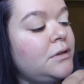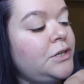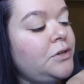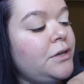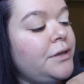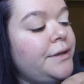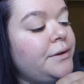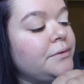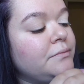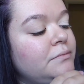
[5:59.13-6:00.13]
And you can
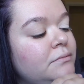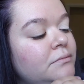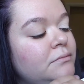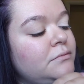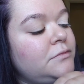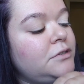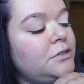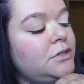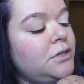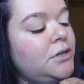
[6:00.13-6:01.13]
go
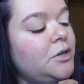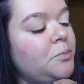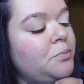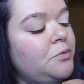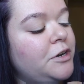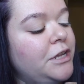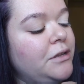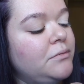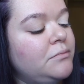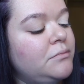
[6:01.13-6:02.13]

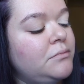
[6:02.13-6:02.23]
pretty